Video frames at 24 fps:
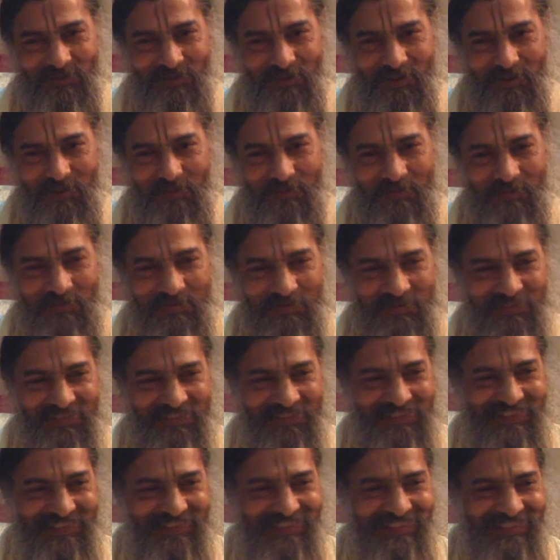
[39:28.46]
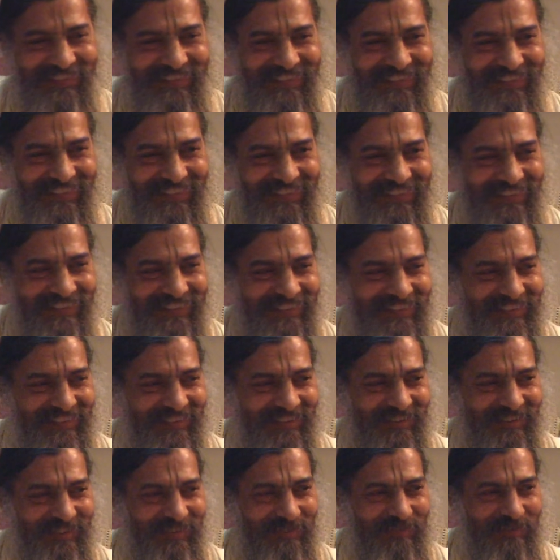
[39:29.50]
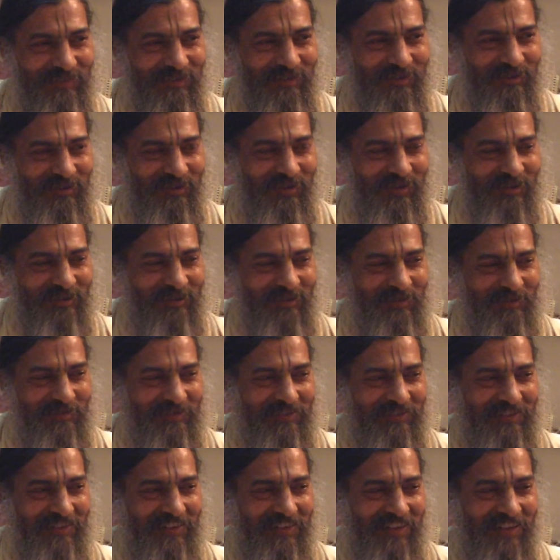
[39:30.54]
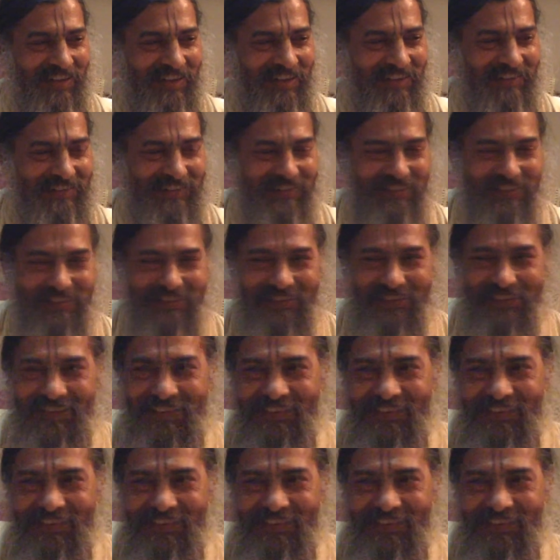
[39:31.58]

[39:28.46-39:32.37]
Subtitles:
drop on the floor out of ecstasy.